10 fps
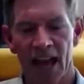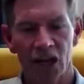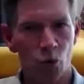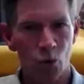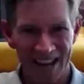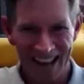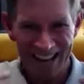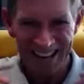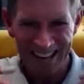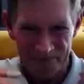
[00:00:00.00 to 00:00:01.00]
and
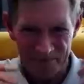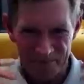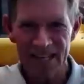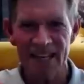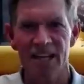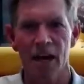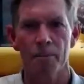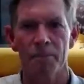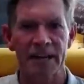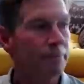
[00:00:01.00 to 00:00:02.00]
created a media
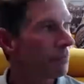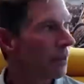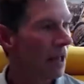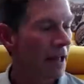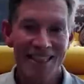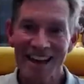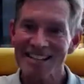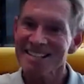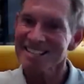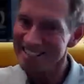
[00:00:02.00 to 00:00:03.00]
company
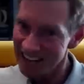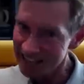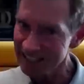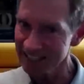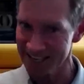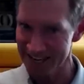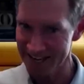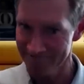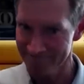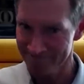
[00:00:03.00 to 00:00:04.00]
that
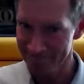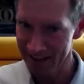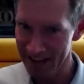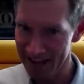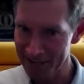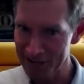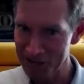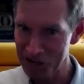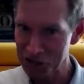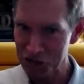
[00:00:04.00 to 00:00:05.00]
suddenly, Ed,
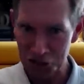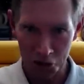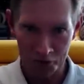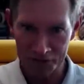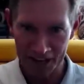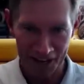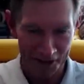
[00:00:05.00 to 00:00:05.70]
served